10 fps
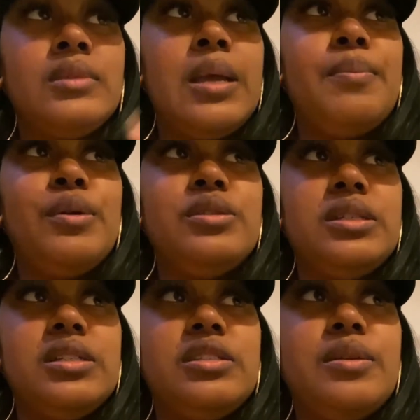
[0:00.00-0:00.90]
I'm
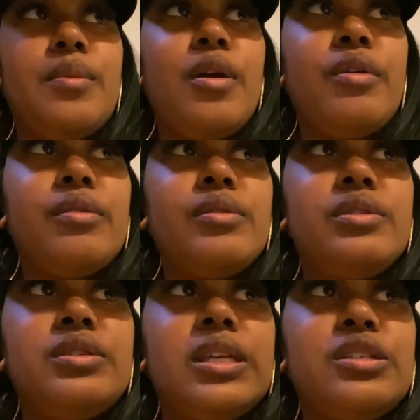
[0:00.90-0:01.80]
posting this tomorrow,
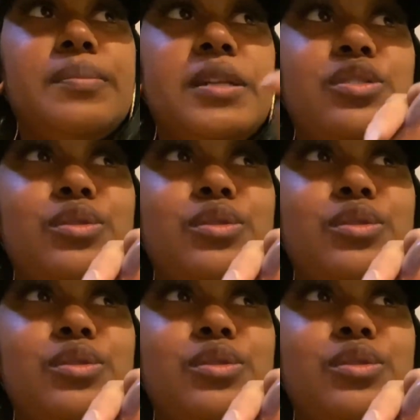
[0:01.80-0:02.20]
so it's going to be the